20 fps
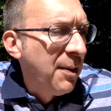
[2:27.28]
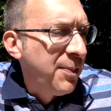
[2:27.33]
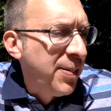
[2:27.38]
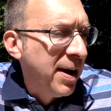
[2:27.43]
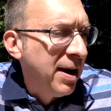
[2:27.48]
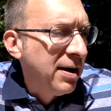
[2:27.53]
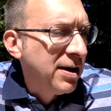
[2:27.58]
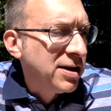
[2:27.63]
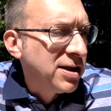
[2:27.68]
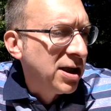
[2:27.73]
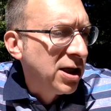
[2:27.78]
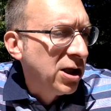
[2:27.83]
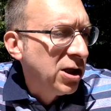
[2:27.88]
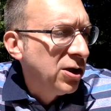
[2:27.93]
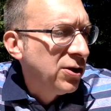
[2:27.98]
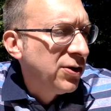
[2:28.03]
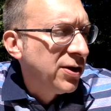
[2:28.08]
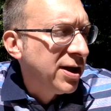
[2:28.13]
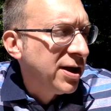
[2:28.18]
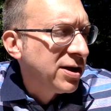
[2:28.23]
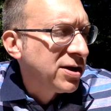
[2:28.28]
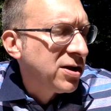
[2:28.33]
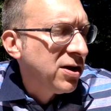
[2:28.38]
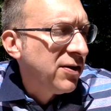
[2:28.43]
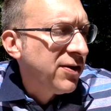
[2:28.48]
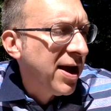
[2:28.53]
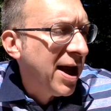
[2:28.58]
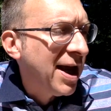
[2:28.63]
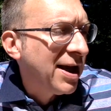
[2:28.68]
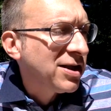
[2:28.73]
parents included, so
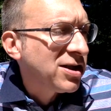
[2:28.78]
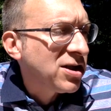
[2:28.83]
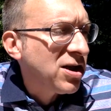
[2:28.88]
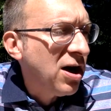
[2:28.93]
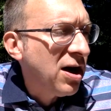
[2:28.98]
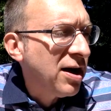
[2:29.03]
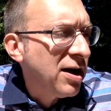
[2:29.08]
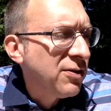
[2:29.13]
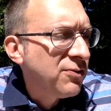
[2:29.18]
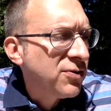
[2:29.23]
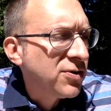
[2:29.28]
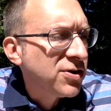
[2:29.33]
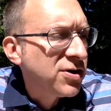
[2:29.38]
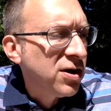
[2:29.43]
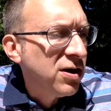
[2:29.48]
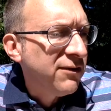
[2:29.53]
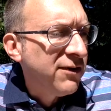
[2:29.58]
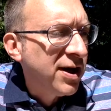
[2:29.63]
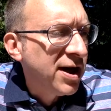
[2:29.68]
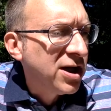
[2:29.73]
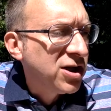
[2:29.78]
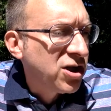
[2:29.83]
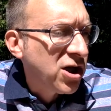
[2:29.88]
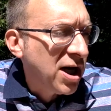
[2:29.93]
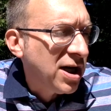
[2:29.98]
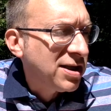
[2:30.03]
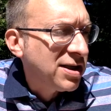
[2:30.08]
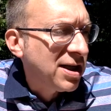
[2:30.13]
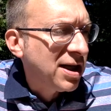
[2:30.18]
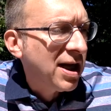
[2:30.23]
they had started reserving
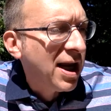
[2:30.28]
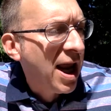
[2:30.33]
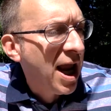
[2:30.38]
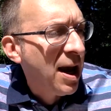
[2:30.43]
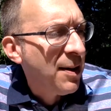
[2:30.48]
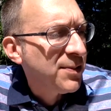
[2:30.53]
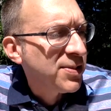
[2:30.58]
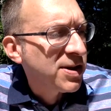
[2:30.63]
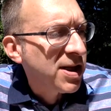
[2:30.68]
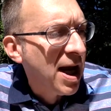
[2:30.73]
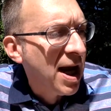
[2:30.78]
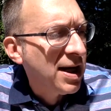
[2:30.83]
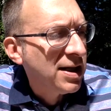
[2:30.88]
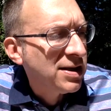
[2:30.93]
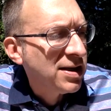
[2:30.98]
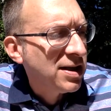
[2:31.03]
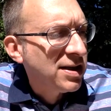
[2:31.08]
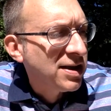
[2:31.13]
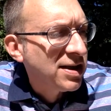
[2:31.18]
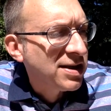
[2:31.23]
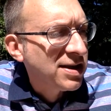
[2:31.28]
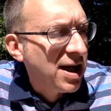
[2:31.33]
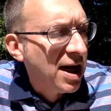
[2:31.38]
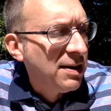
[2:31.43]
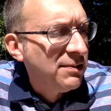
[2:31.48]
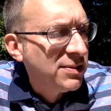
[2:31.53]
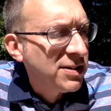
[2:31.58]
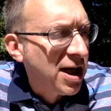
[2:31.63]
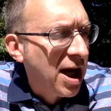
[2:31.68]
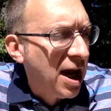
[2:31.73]
adjacent campsites at the
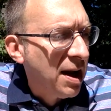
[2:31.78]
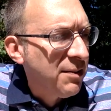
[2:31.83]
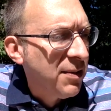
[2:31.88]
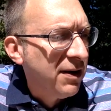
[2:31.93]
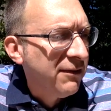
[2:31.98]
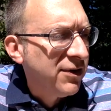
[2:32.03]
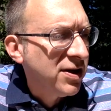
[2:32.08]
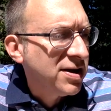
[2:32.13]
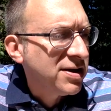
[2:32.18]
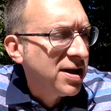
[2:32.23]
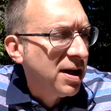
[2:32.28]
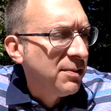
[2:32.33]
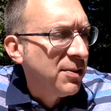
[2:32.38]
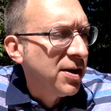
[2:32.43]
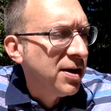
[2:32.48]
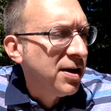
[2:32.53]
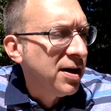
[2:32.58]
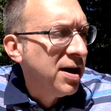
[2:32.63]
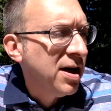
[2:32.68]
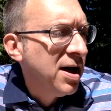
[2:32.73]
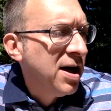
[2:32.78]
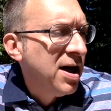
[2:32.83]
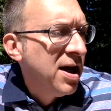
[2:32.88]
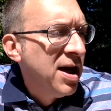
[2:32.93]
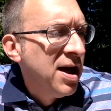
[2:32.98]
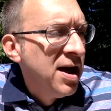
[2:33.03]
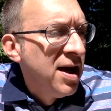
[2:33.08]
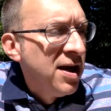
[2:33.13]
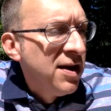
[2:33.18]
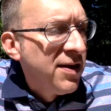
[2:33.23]
same time every summer.
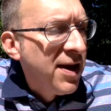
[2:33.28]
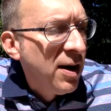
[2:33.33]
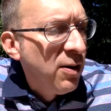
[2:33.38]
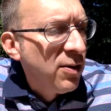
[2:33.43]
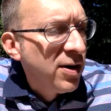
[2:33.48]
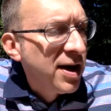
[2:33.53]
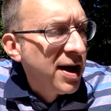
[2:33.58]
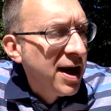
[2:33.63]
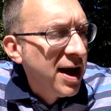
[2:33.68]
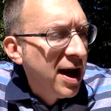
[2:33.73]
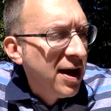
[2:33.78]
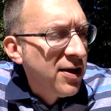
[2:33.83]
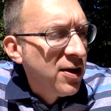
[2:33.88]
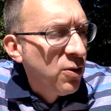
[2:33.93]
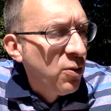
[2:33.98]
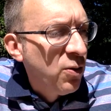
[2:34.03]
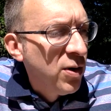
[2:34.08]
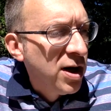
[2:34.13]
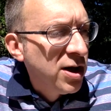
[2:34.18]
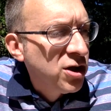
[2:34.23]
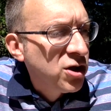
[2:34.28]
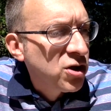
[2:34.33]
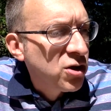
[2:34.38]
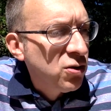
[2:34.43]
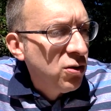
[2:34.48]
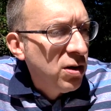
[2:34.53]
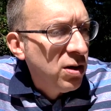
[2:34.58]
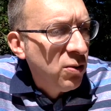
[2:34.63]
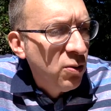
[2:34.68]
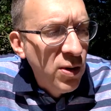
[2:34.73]
They were together 1
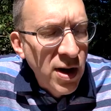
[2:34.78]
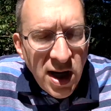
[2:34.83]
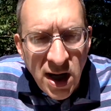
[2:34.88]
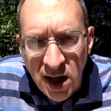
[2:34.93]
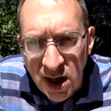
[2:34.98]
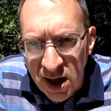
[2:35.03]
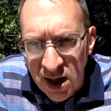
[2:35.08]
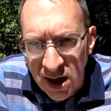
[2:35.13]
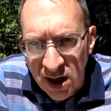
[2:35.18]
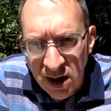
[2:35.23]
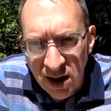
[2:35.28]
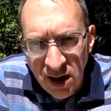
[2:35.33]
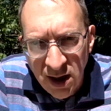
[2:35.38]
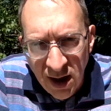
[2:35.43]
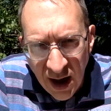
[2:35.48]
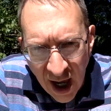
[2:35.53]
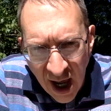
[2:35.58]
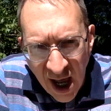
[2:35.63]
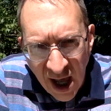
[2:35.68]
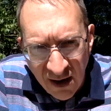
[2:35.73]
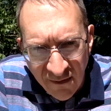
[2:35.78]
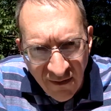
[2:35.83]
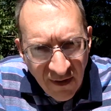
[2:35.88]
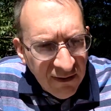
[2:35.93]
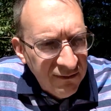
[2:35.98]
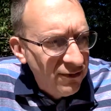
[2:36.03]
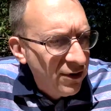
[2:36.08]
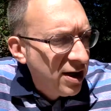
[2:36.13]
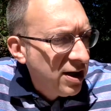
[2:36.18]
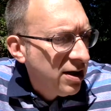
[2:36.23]
short week out of
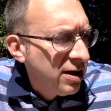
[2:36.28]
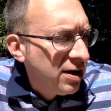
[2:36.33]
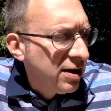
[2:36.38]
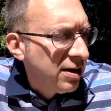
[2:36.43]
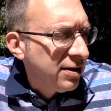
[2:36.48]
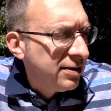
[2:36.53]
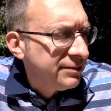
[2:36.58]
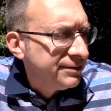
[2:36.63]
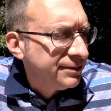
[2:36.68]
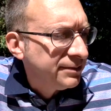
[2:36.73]
every year.